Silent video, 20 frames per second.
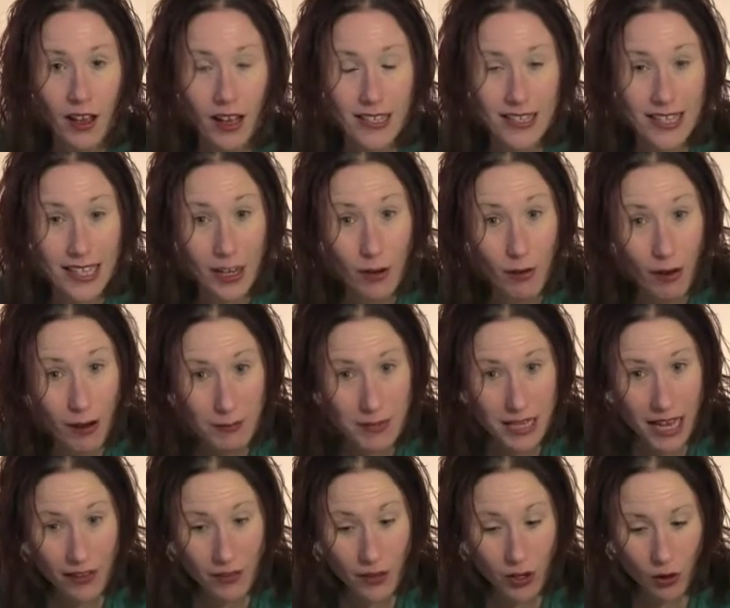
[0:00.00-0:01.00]
As they crept
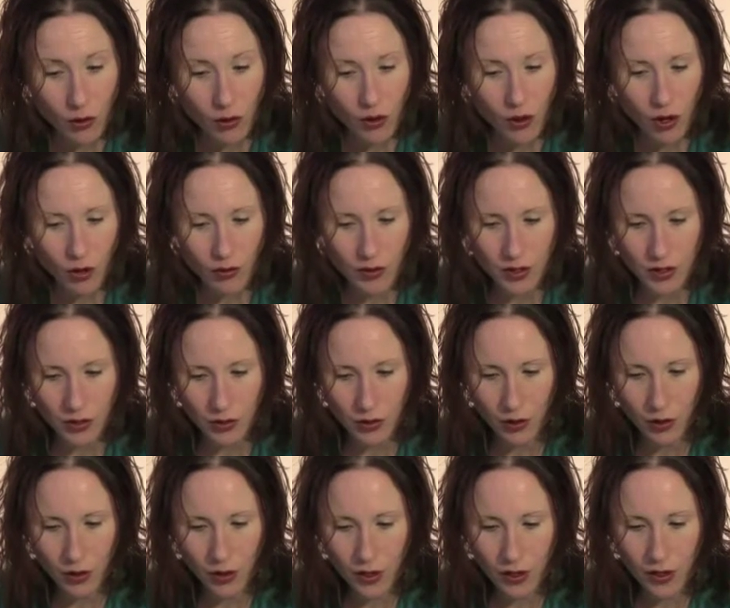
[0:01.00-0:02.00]
down the long
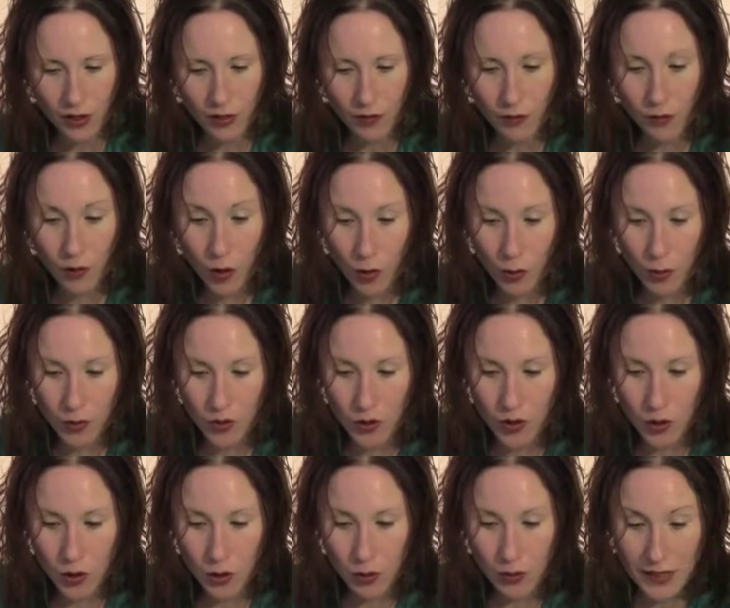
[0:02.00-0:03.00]
corridor, the floorboards
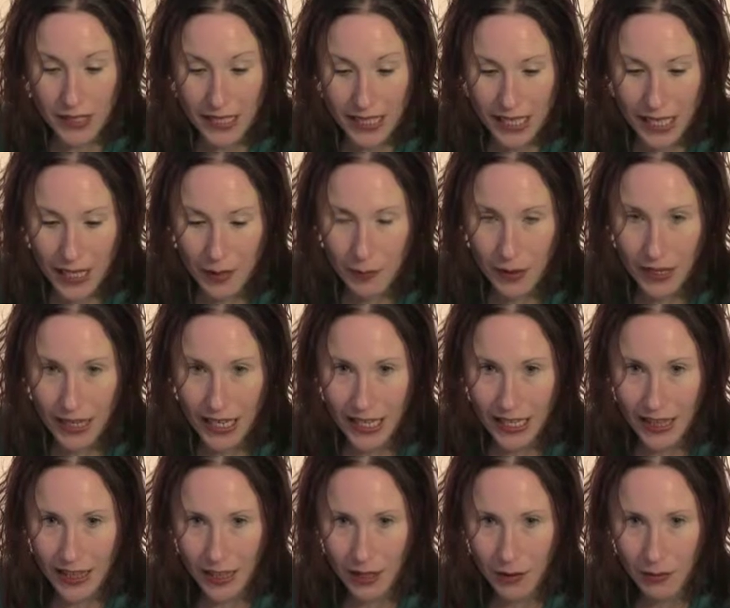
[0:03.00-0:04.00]
creaking
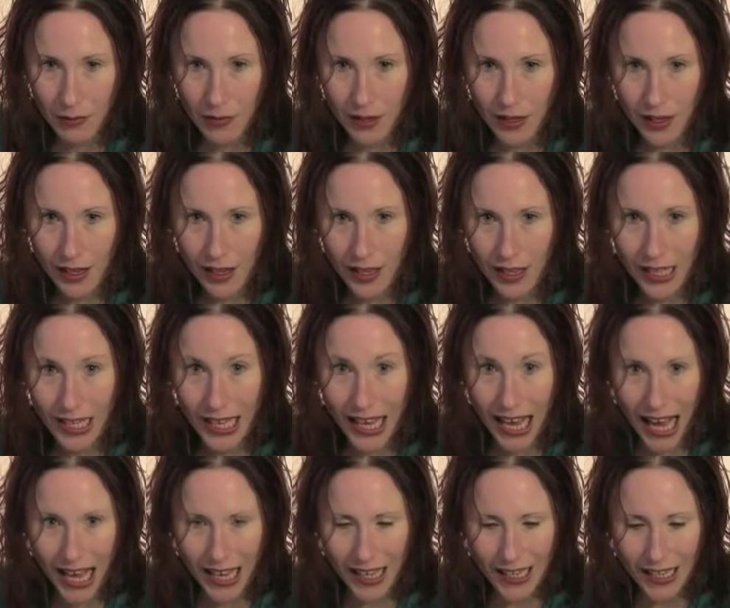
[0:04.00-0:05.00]
beneath them, the
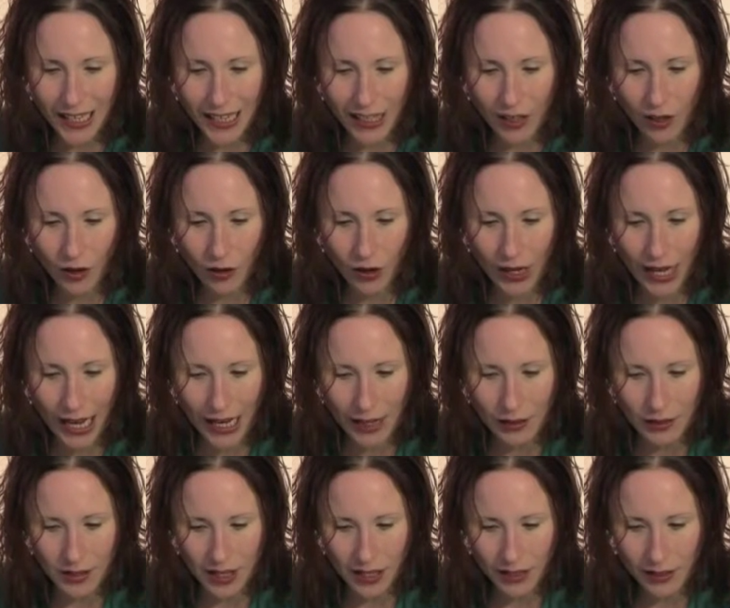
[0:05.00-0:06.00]
cackling got
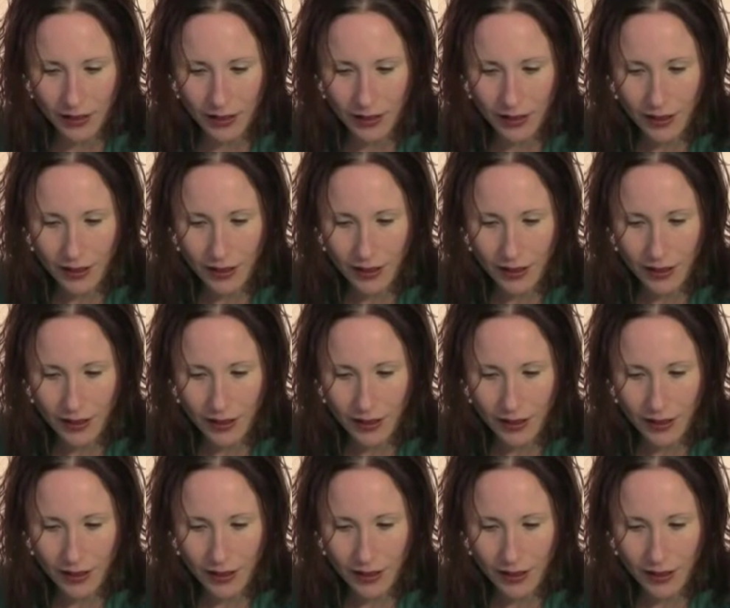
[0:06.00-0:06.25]
louder.